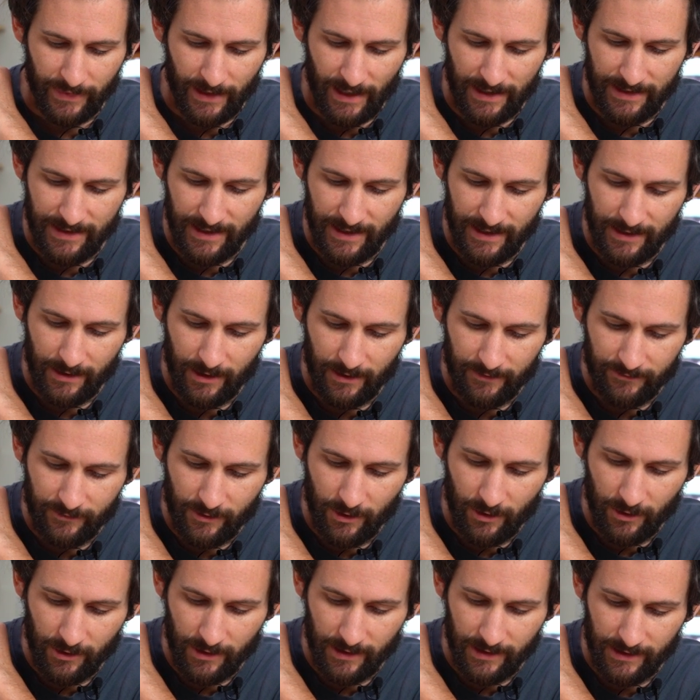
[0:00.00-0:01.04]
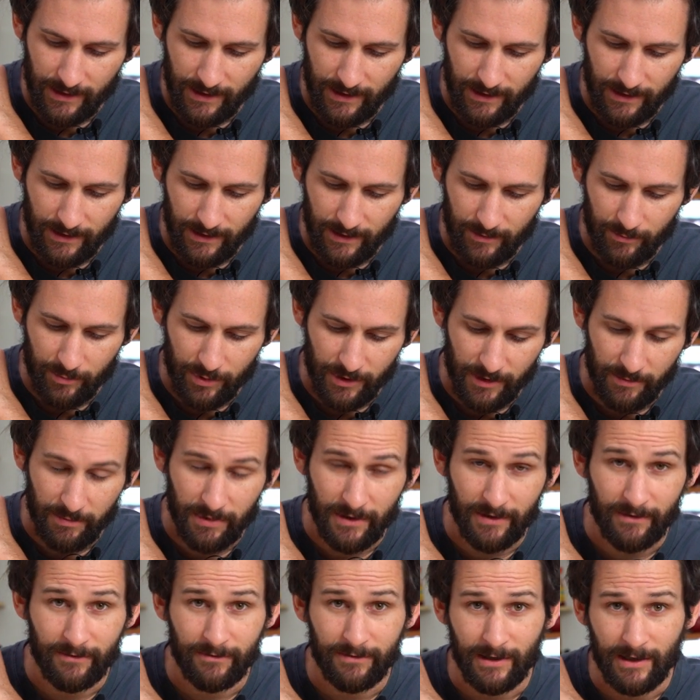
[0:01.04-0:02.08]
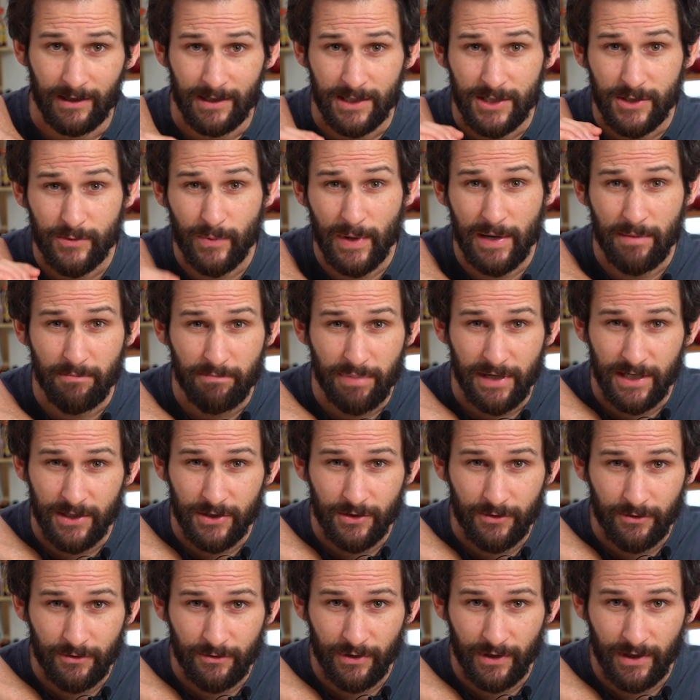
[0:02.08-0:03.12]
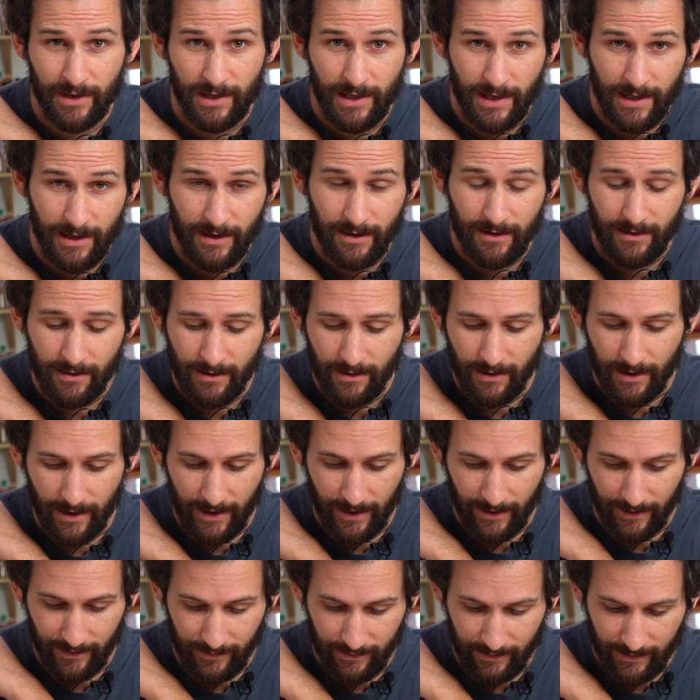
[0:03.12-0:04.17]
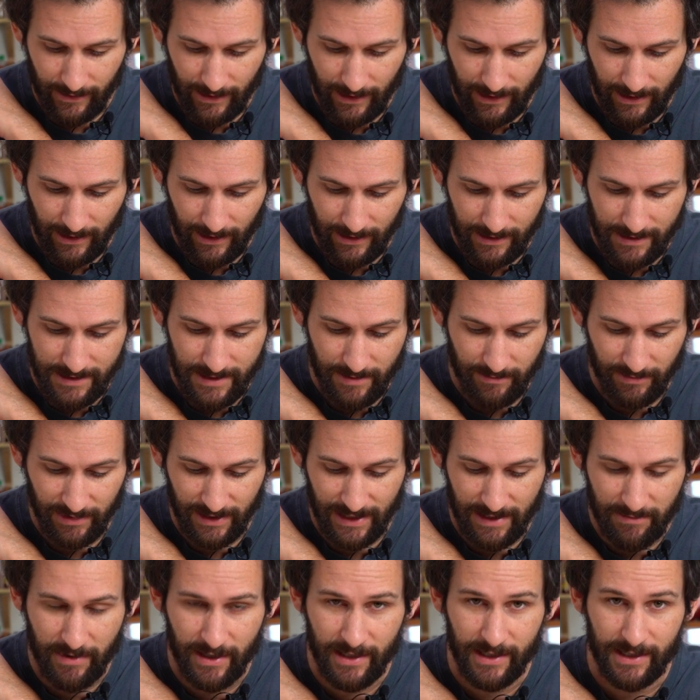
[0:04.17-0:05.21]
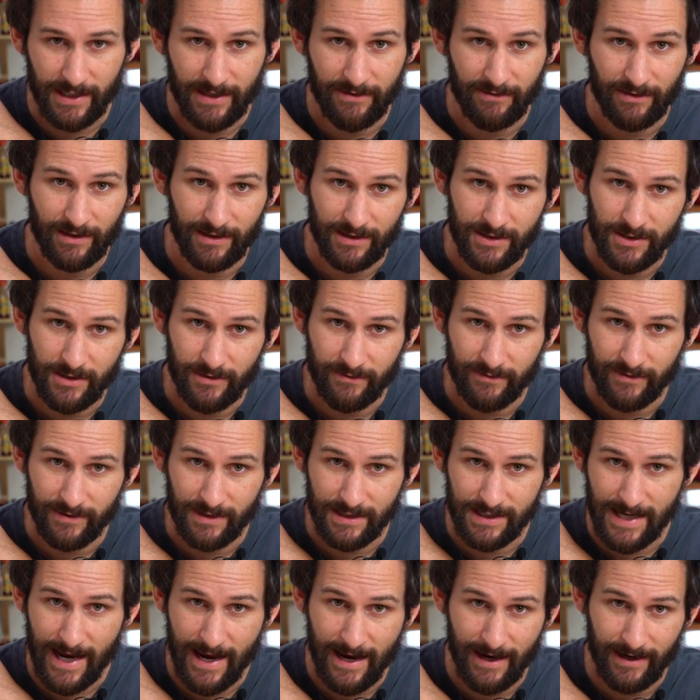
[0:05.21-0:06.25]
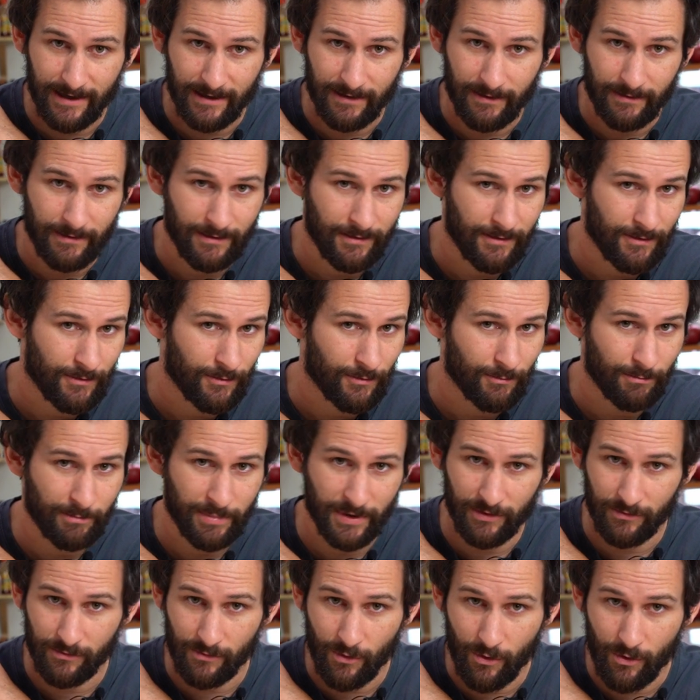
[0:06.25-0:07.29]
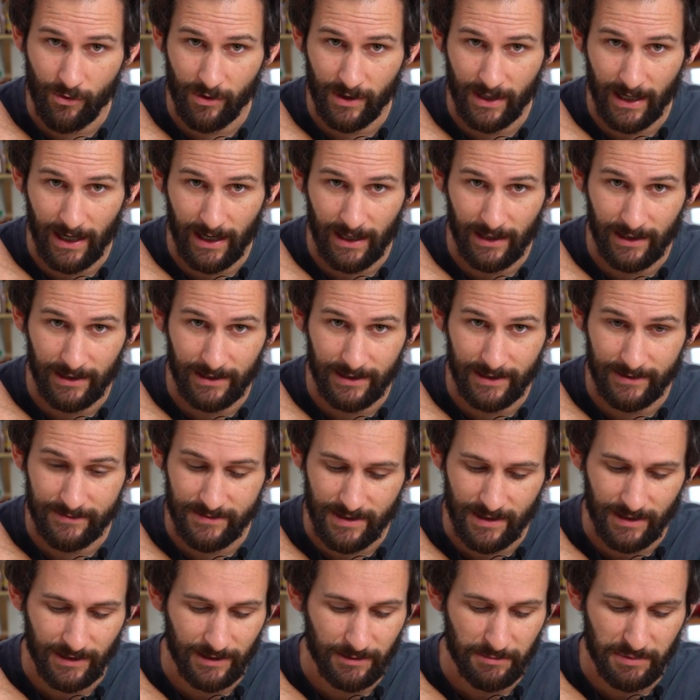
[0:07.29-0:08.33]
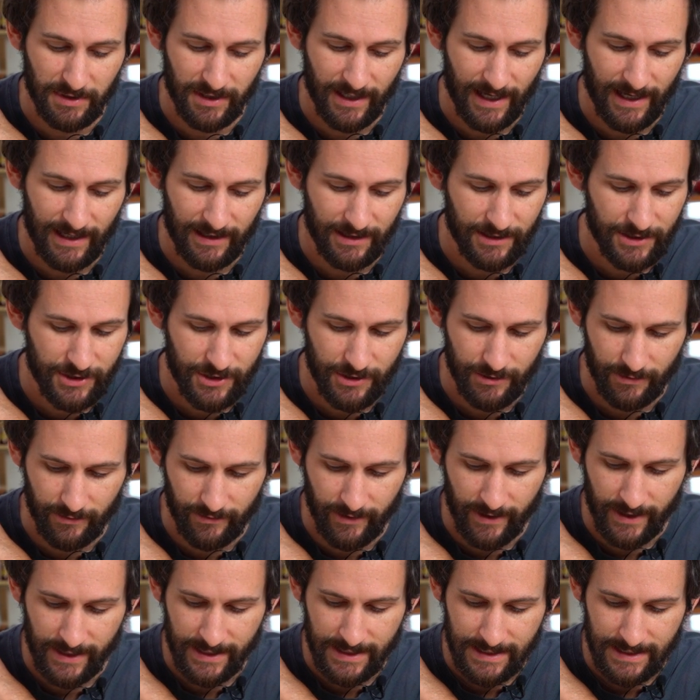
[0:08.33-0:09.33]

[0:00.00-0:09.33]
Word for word: And then I've gone and put a bit of sweet beetroot in there and some lemon to give it a sort of a tang, a bit of raw garlic, gives it a little bit of attitude.